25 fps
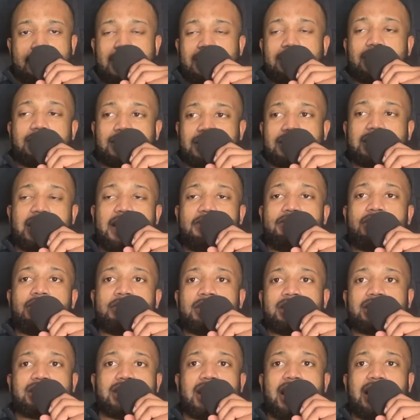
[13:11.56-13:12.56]
The savior
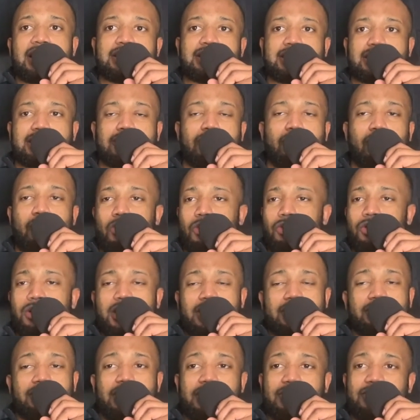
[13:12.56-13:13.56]
mentality, or
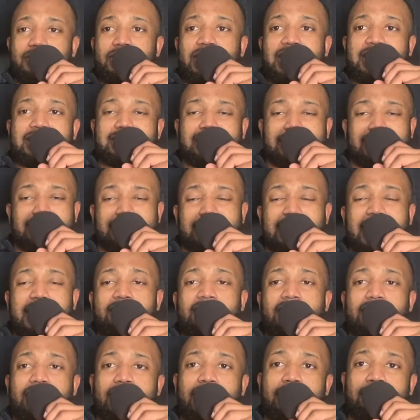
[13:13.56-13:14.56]
the phrase the
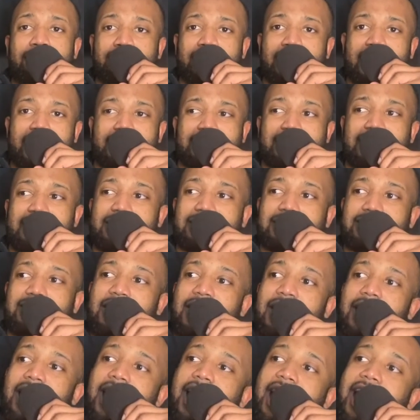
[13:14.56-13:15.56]
savior complex, is,
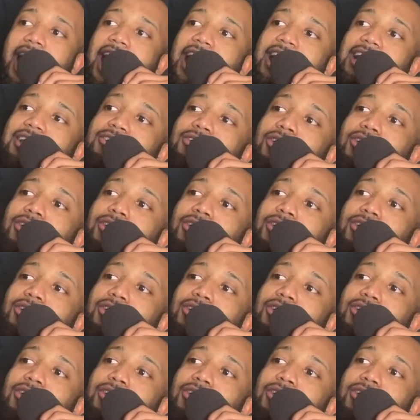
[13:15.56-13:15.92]
I